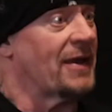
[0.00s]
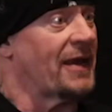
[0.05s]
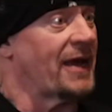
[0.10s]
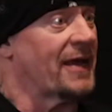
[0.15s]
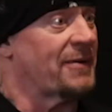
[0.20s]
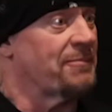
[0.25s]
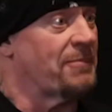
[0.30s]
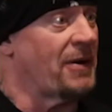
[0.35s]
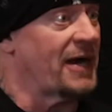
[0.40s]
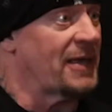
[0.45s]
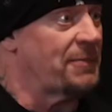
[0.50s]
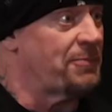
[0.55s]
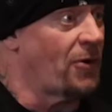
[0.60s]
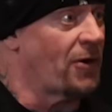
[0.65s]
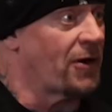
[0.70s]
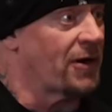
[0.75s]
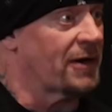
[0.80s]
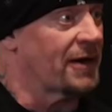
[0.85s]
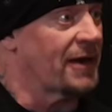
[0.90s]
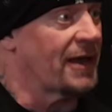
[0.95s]
like body
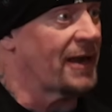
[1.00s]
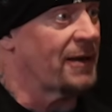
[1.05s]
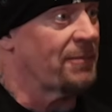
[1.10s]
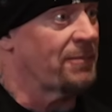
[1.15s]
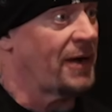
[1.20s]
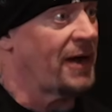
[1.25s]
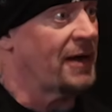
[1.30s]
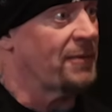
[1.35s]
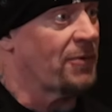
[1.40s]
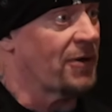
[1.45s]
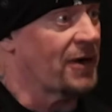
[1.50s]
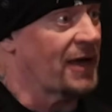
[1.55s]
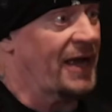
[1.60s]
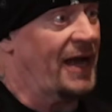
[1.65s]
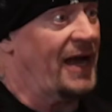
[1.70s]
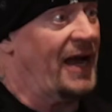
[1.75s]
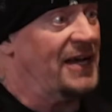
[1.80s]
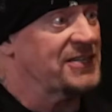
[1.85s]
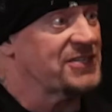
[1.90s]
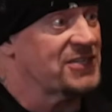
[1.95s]
part at a body part. Like
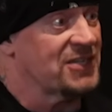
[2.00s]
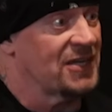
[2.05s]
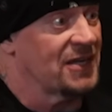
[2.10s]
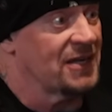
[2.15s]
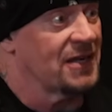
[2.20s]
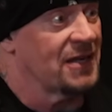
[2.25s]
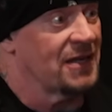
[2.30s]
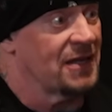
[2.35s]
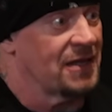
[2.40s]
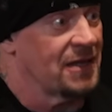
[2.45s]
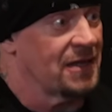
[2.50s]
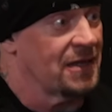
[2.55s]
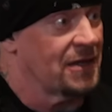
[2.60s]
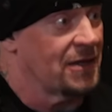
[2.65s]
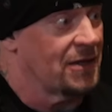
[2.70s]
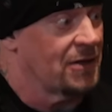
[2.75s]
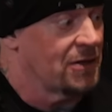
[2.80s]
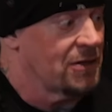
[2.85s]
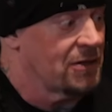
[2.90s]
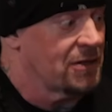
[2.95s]
I, I sit
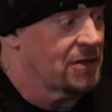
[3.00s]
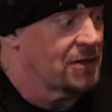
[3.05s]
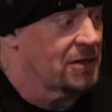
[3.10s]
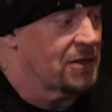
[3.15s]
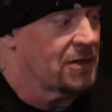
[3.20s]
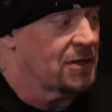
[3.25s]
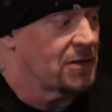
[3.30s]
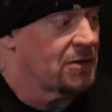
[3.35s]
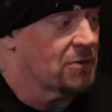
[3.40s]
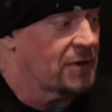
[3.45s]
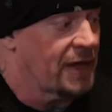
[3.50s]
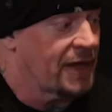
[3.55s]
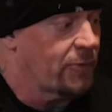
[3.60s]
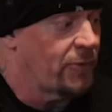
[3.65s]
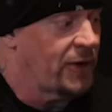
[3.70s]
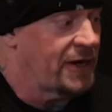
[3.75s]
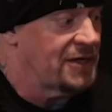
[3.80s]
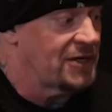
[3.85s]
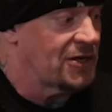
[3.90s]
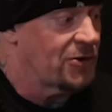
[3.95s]
it, it, like
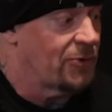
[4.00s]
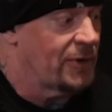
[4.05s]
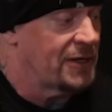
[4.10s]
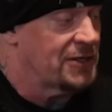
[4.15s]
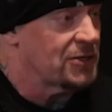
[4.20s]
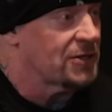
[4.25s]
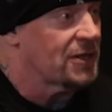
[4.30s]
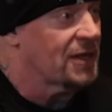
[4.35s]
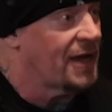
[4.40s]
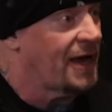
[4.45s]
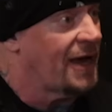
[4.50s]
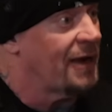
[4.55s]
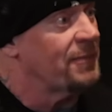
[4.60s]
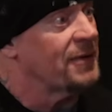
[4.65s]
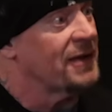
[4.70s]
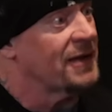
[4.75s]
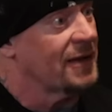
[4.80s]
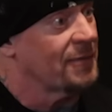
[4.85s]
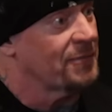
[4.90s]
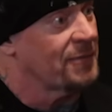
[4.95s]
waiting to go into the
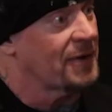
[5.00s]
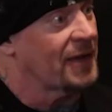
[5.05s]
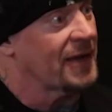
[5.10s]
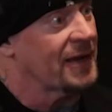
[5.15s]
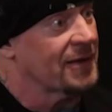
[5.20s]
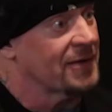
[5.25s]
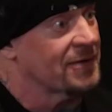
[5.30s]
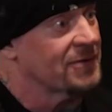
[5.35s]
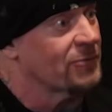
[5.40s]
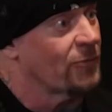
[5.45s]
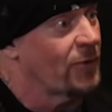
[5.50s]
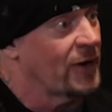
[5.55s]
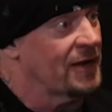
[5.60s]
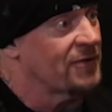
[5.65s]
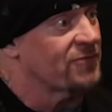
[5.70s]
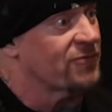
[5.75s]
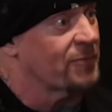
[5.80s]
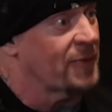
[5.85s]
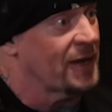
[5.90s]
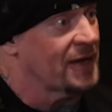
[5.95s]
lobby. I'm like
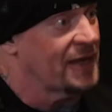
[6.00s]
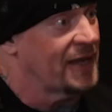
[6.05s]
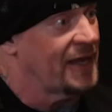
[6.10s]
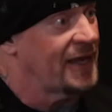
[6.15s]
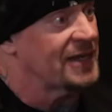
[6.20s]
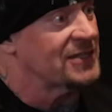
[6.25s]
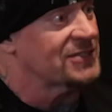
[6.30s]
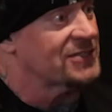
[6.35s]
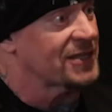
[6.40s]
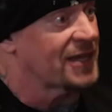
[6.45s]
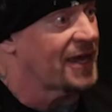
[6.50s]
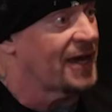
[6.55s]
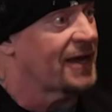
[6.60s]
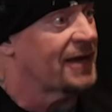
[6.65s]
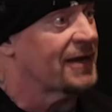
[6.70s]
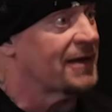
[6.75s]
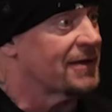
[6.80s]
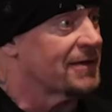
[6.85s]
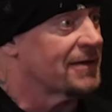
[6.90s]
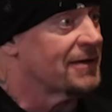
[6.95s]
waiting for my legs to
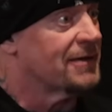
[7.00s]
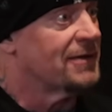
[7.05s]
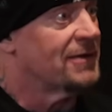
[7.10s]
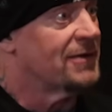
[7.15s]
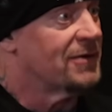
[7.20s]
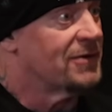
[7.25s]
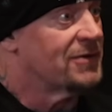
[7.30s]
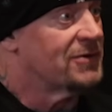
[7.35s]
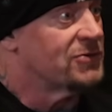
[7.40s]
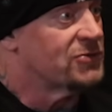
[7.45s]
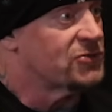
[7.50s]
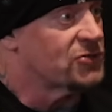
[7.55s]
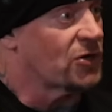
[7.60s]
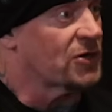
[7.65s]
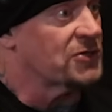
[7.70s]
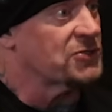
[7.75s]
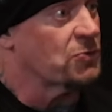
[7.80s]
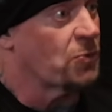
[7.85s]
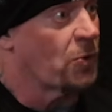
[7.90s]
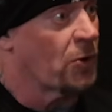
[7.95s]
kind of
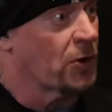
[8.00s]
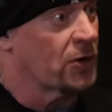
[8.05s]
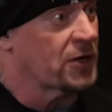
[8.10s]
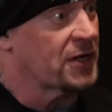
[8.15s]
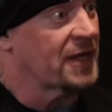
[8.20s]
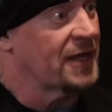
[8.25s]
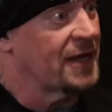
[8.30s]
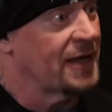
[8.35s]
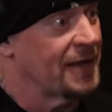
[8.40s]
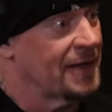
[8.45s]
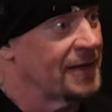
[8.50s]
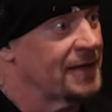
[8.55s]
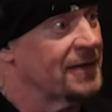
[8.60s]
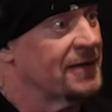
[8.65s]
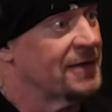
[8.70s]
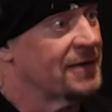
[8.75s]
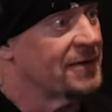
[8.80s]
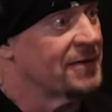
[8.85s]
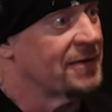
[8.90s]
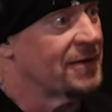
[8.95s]
start to work again
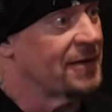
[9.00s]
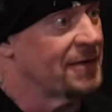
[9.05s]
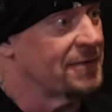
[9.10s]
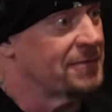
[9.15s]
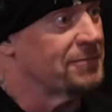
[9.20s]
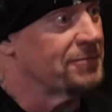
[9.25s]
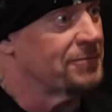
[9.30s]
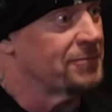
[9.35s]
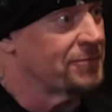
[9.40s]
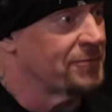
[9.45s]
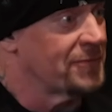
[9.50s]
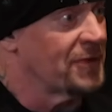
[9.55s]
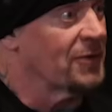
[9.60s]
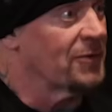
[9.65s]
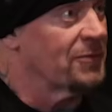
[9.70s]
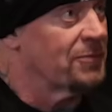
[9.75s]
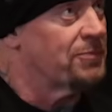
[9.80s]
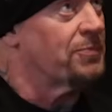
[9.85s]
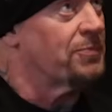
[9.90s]
and, you know,